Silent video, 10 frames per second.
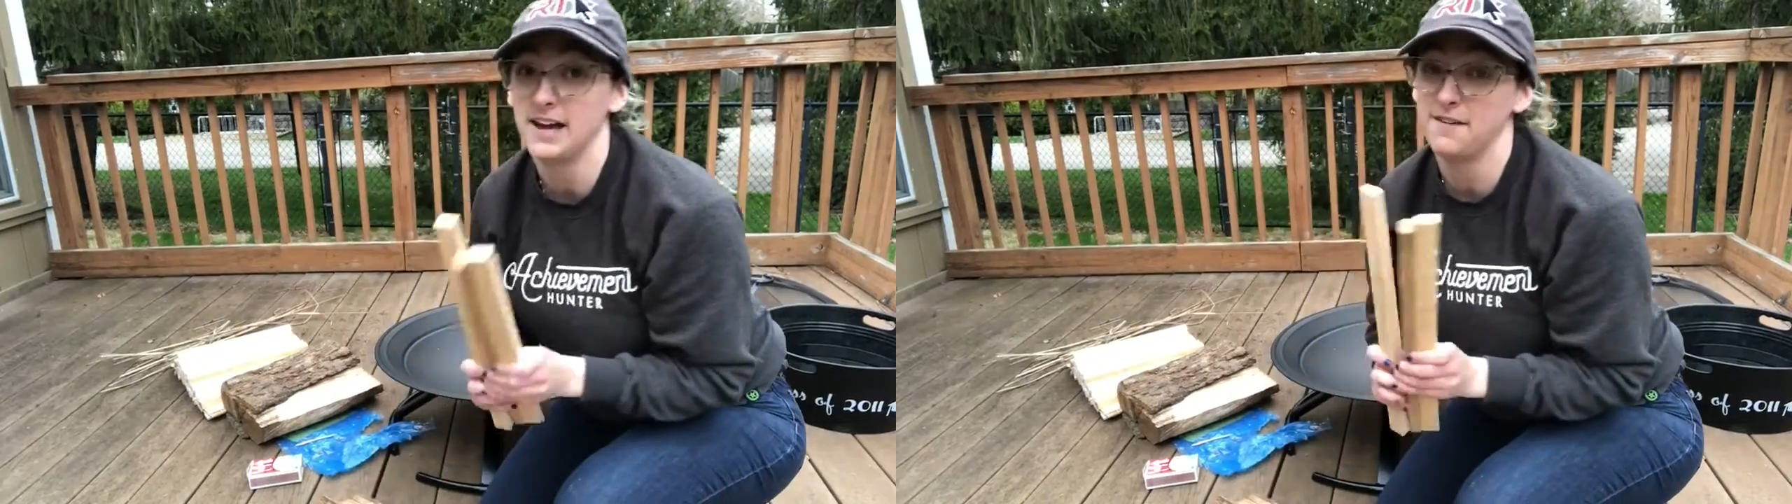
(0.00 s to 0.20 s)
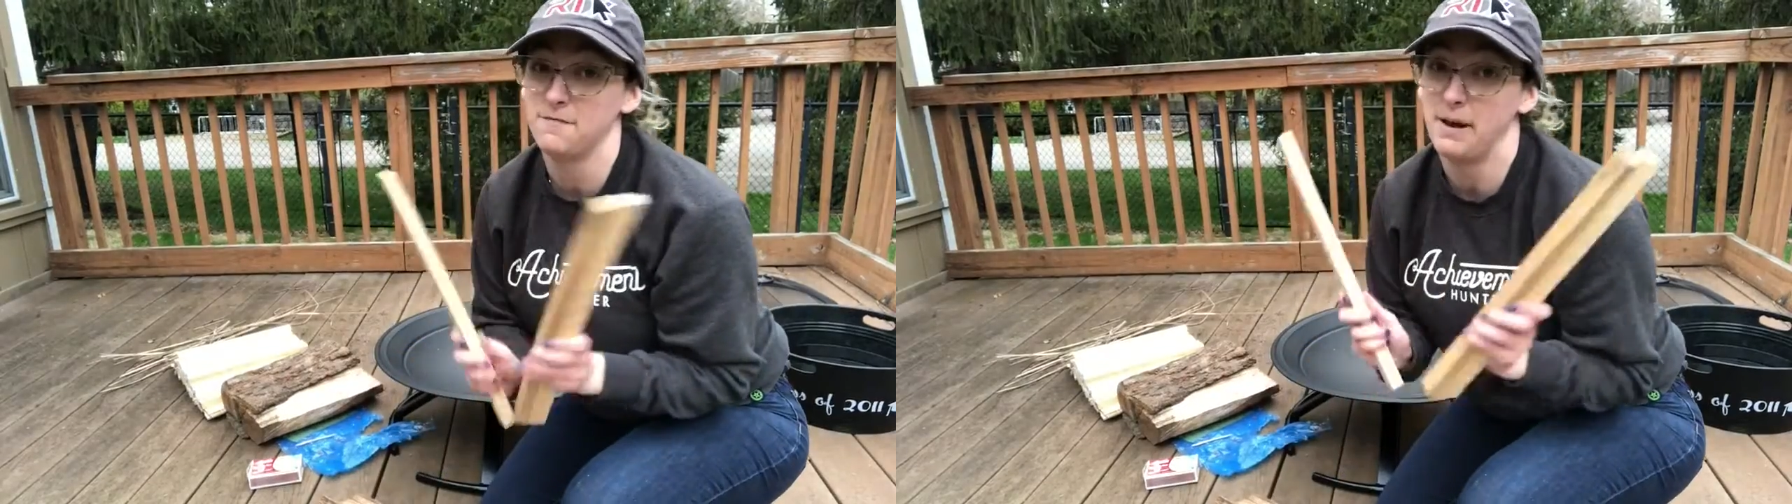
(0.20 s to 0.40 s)

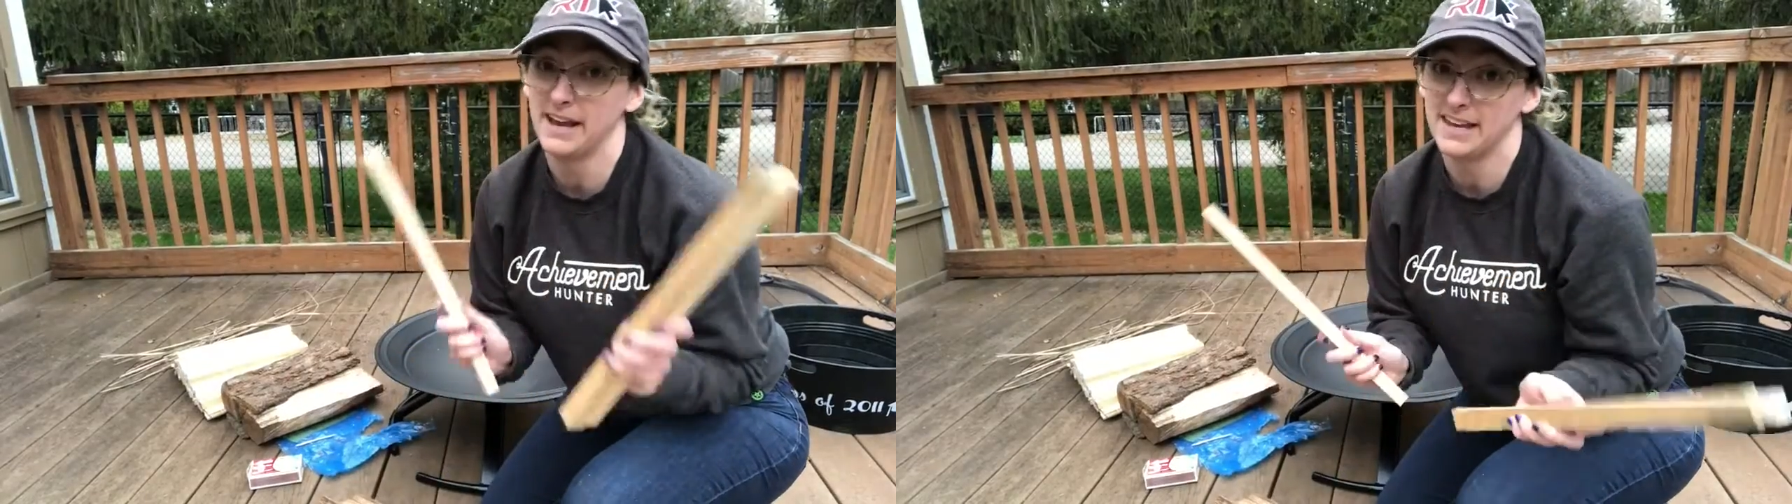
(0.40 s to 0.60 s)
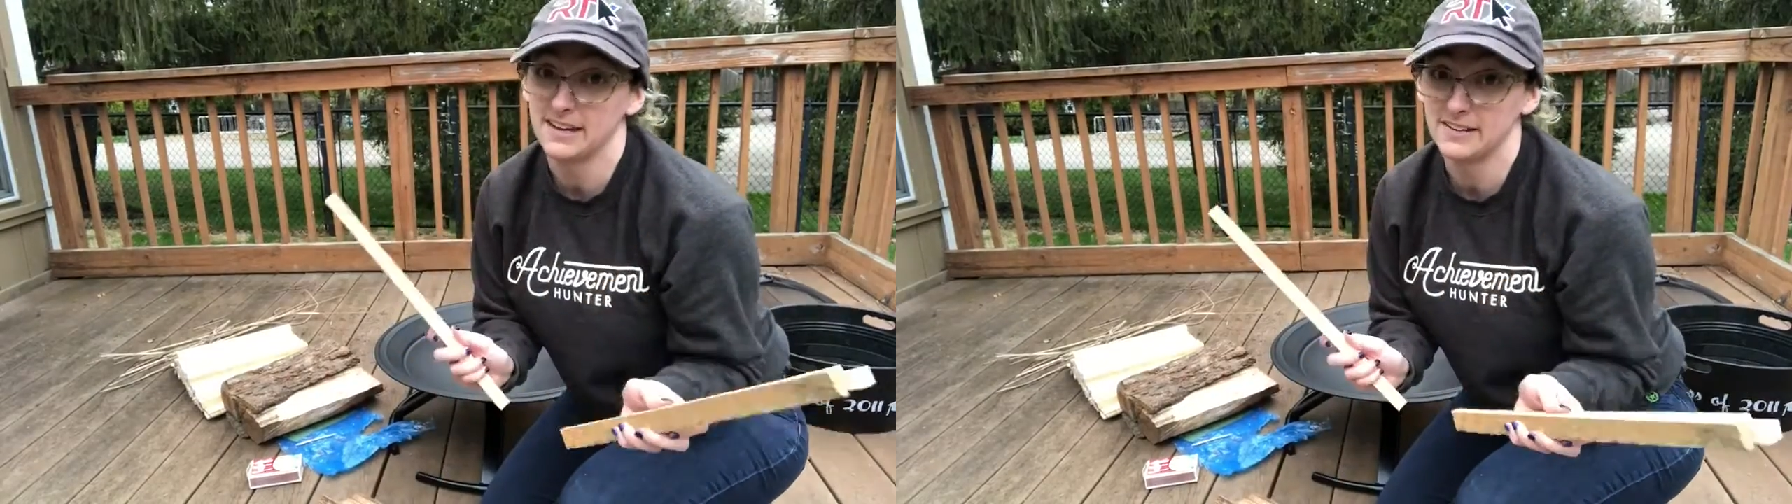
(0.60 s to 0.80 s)
of my
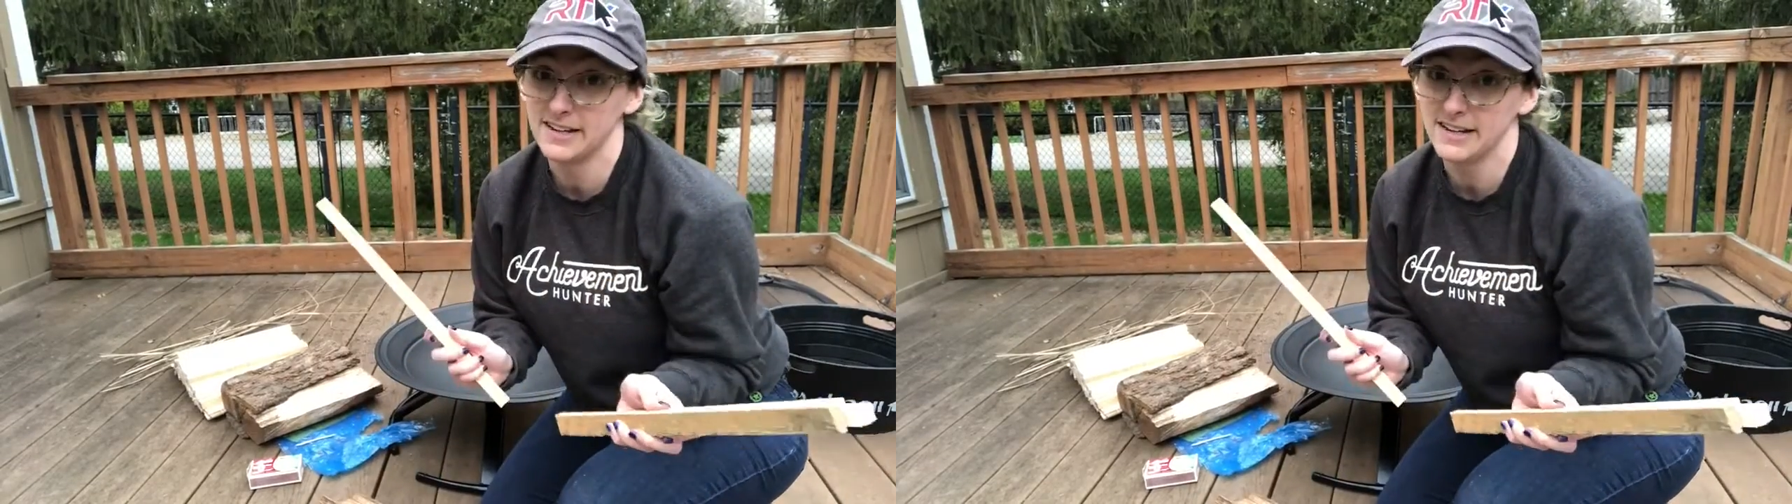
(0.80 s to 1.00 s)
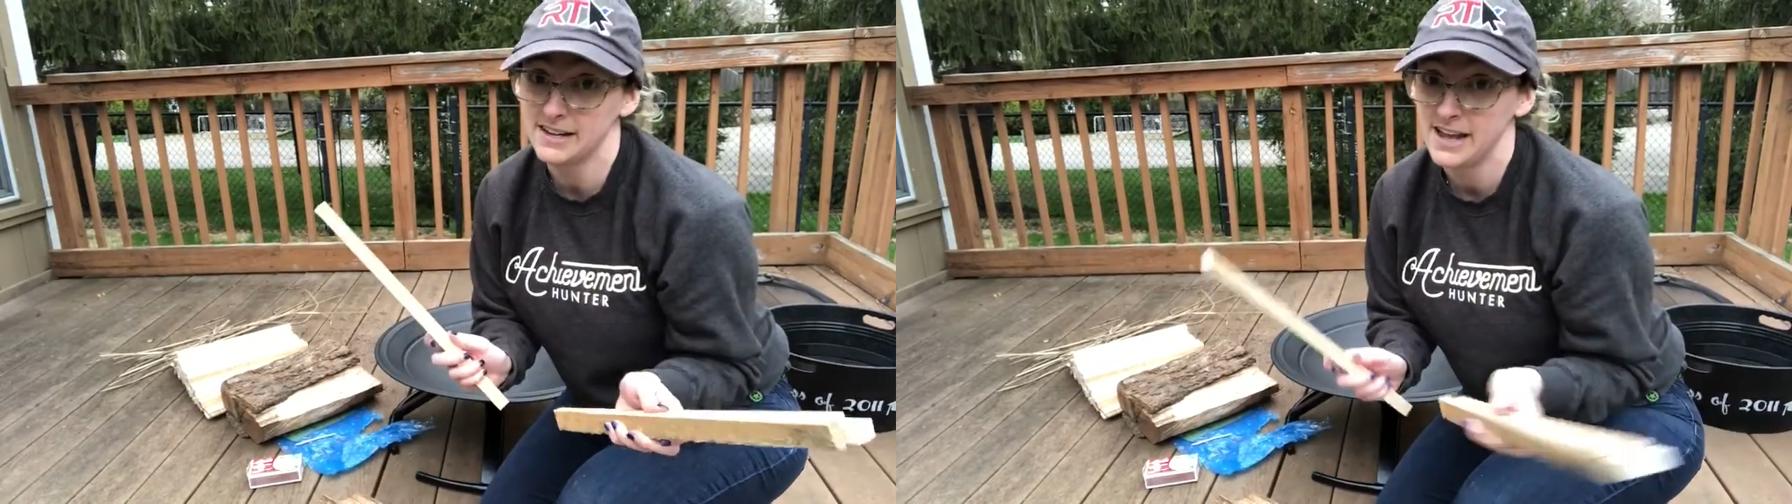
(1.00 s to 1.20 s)

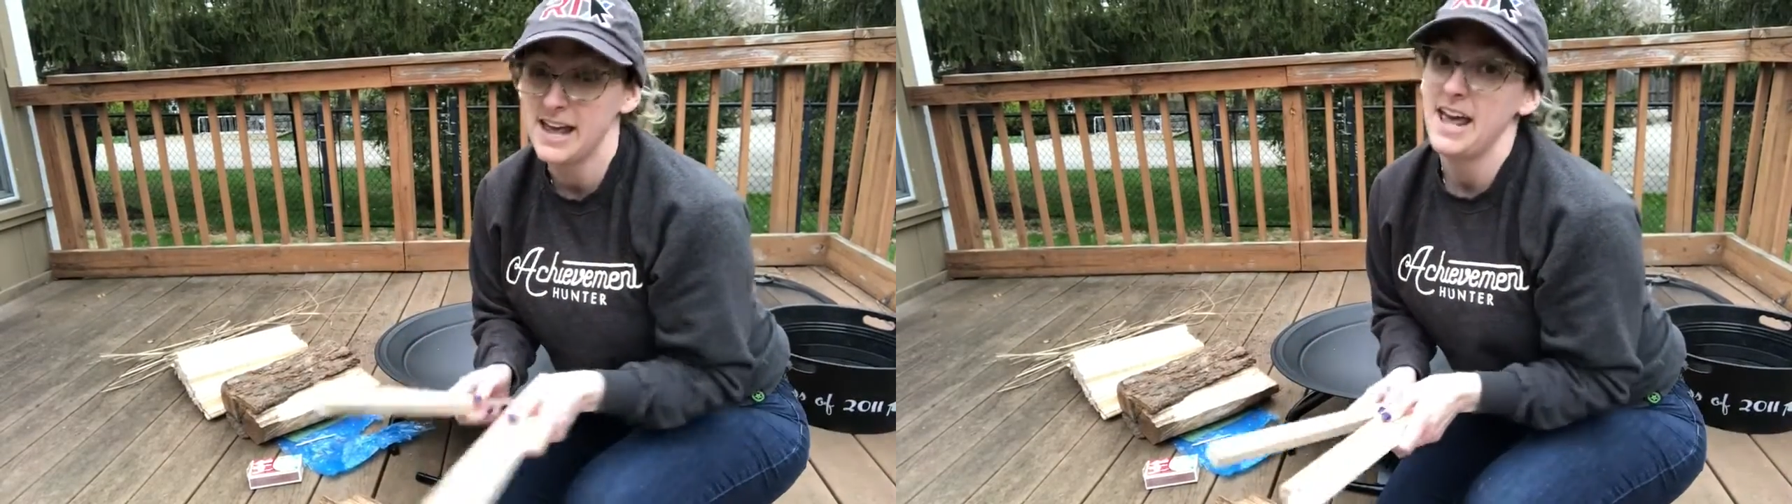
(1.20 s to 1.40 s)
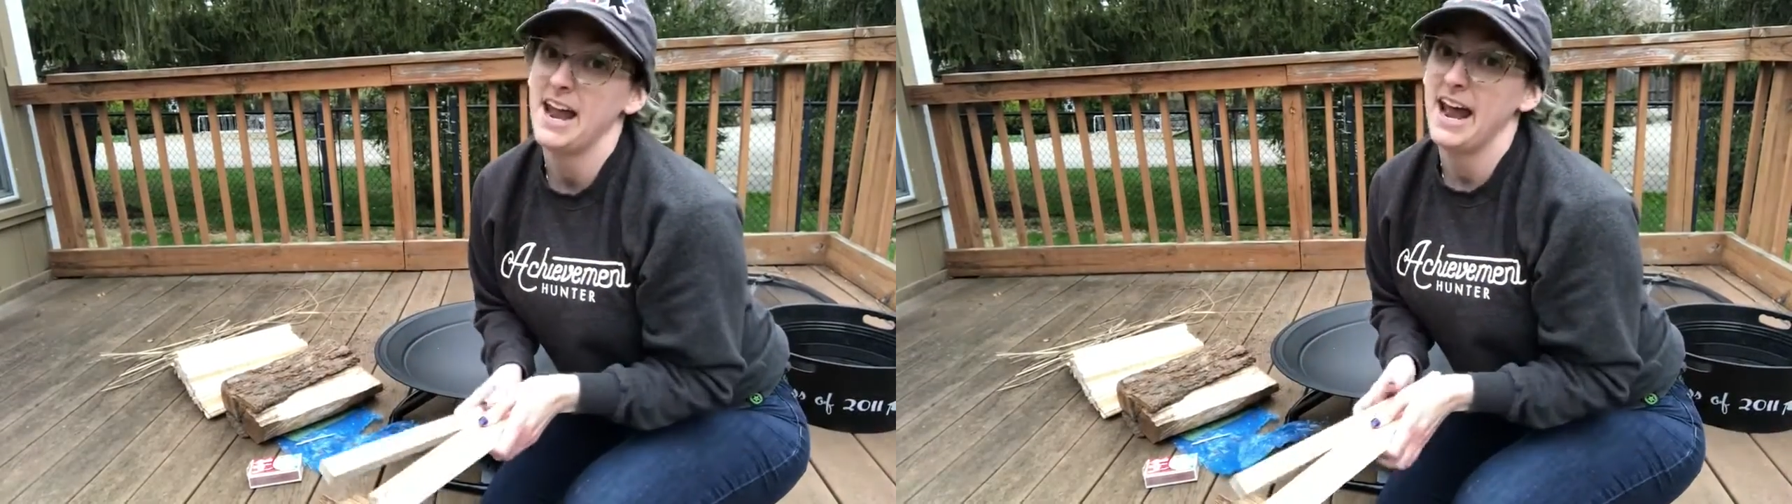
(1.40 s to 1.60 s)
kindling
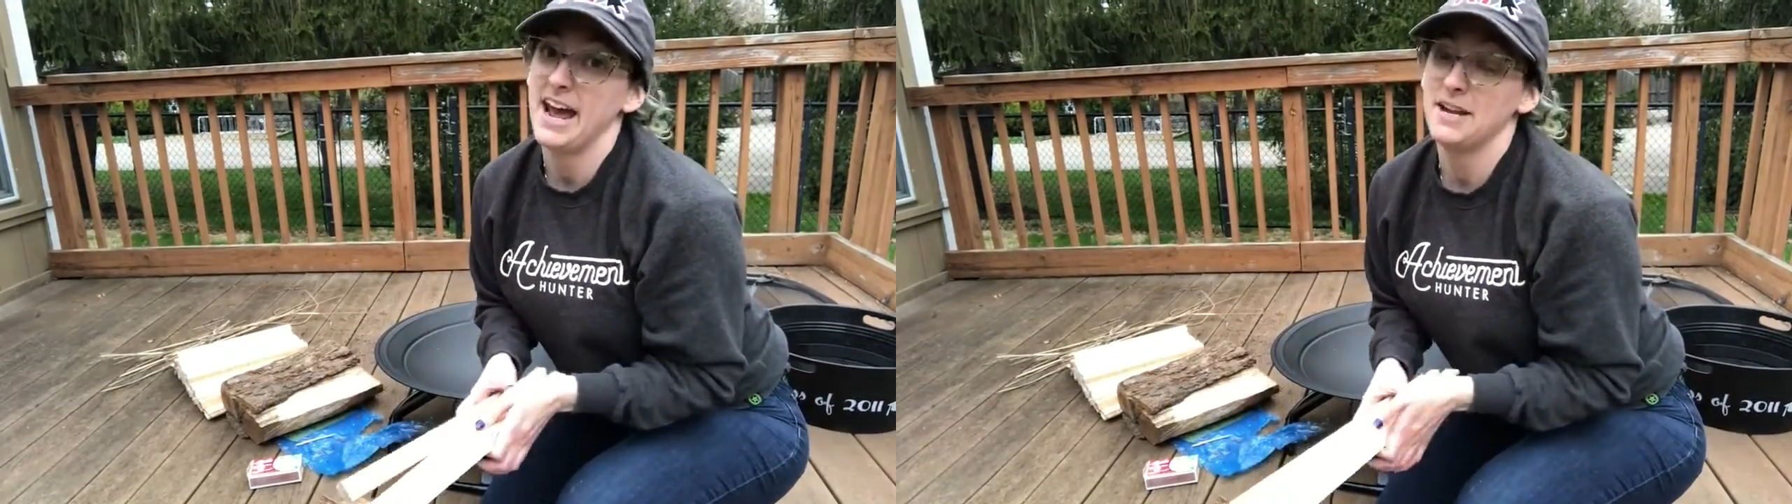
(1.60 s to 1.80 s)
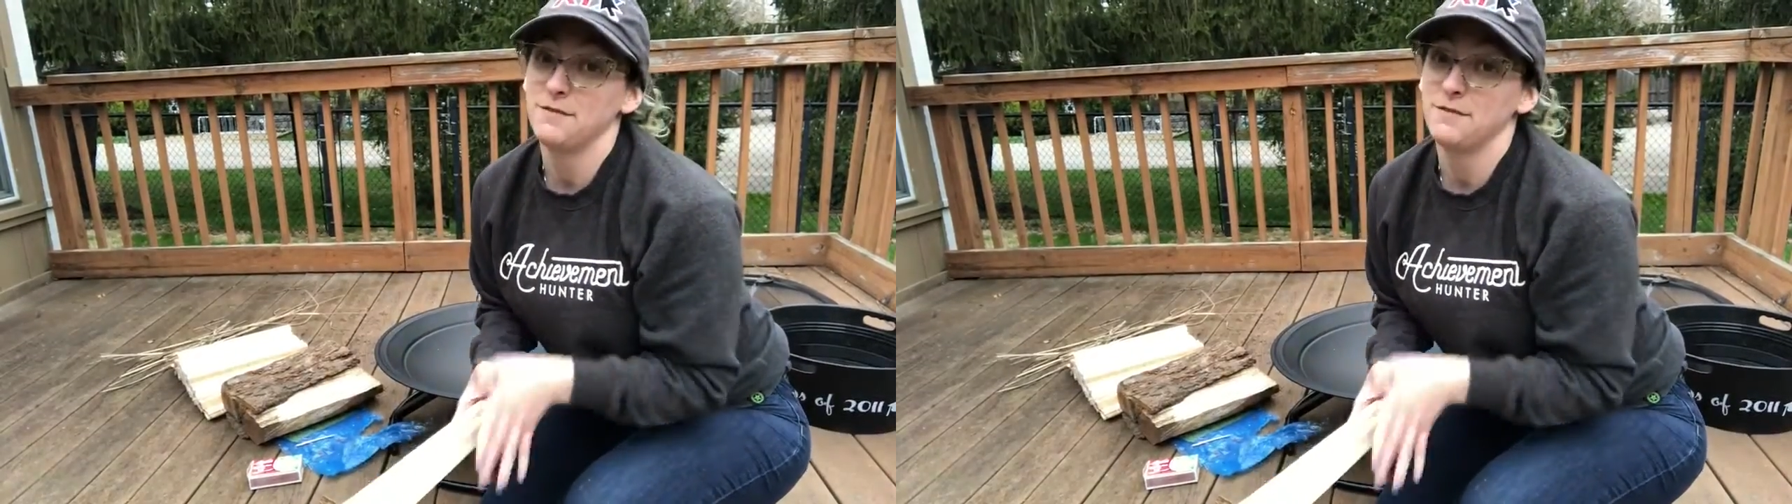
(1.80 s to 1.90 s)
and